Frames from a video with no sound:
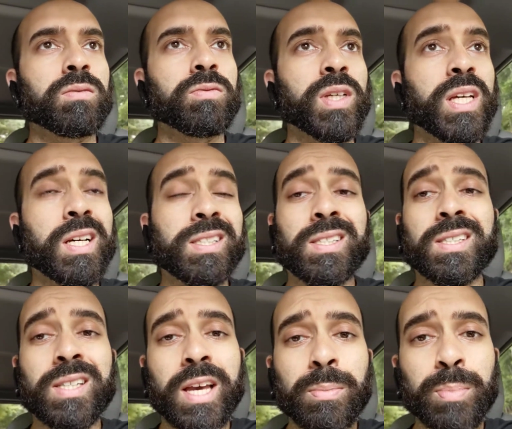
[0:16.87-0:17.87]
via a
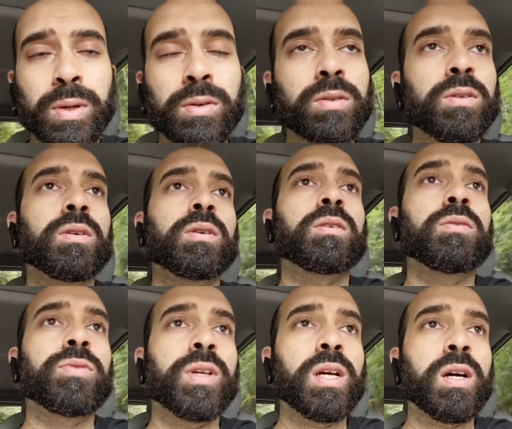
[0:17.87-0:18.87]
step,
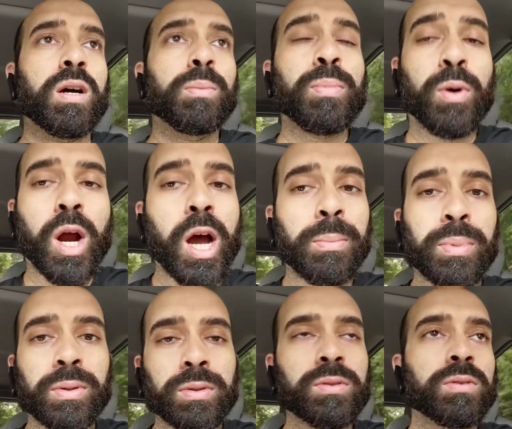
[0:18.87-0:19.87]
via a prop,
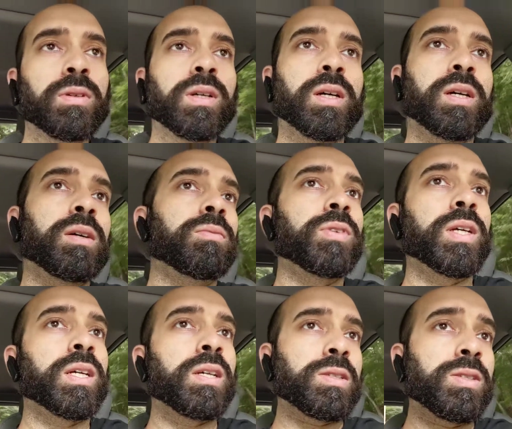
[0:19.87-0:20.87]

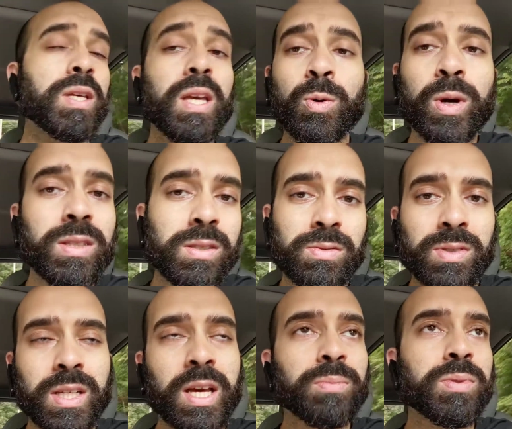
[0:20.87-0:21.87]
via a sequence of
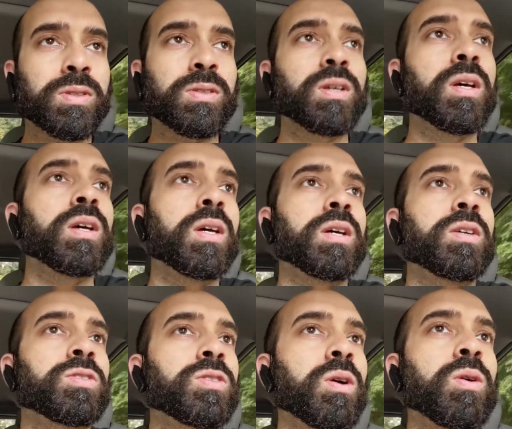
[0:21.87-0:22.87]
steps.
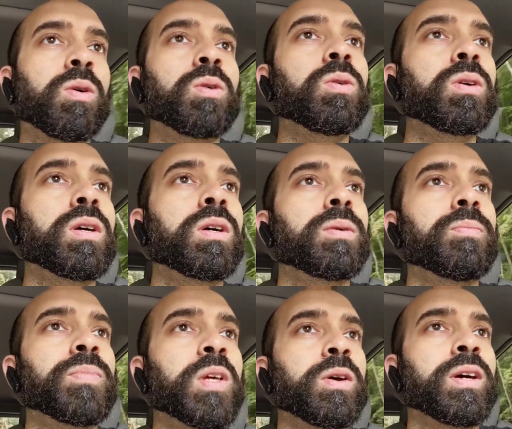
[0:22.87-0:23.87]
So,
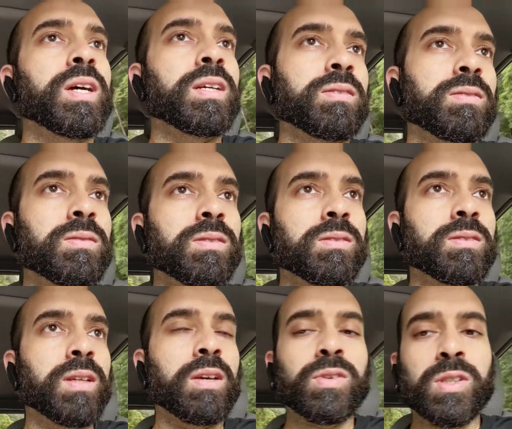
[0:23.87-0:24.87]

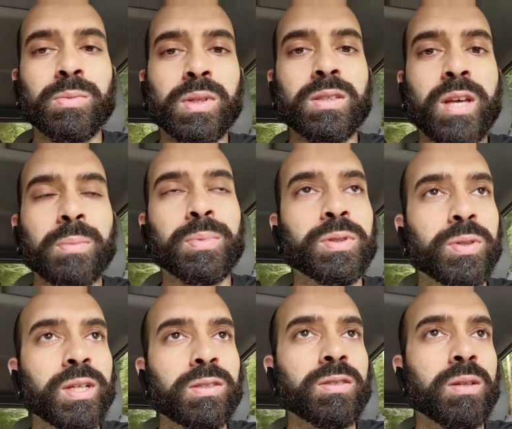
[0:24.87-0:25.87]
to give you some examples,
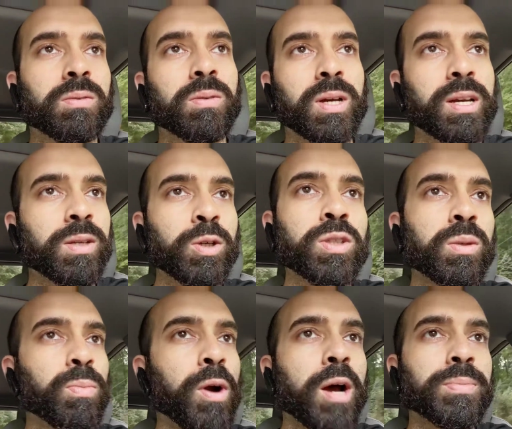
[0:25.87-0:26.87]
right? So
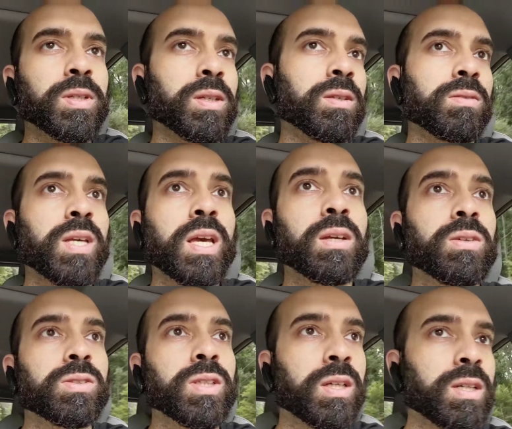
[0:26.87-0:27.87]
using props, like saying
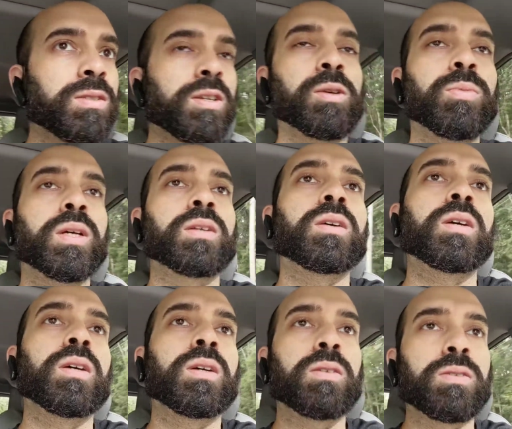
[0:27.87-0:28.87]
your shika segment,
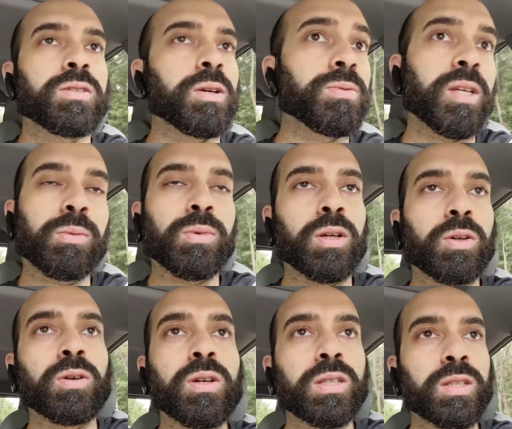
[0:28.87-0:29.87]
your sub segment, your
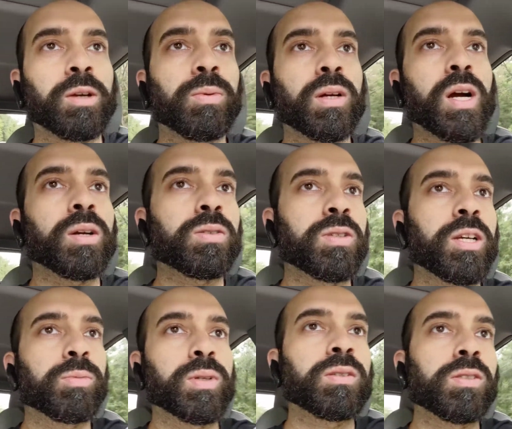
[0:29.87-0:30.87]
kunda segment, garba
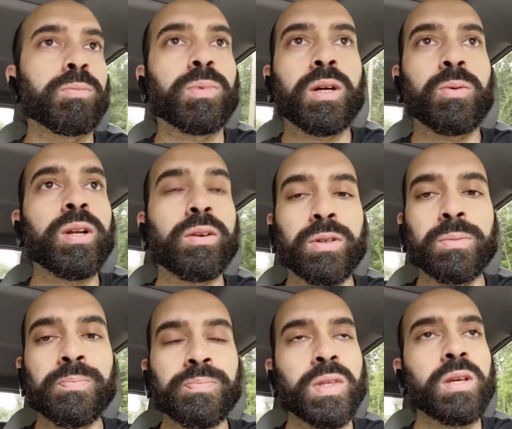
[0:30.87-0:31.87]
segment, jimta, whatever,
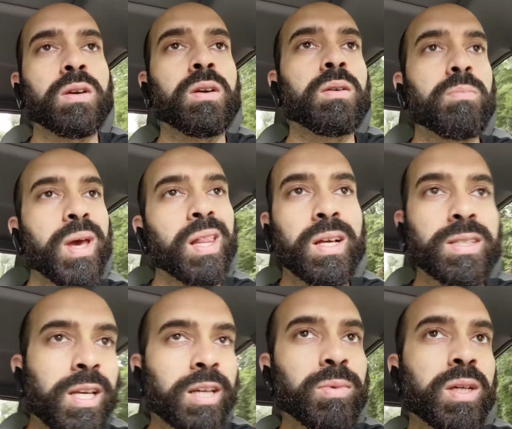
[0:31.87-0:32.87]
mela
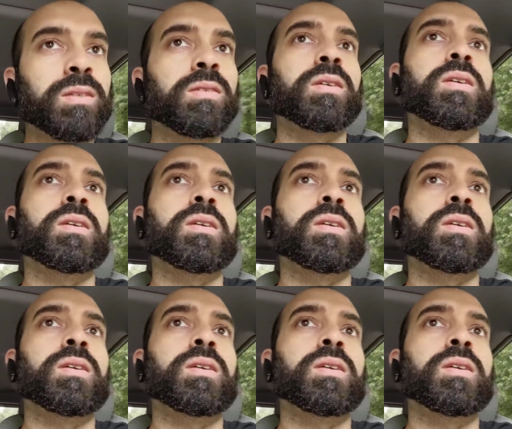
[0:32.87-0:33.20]
segment.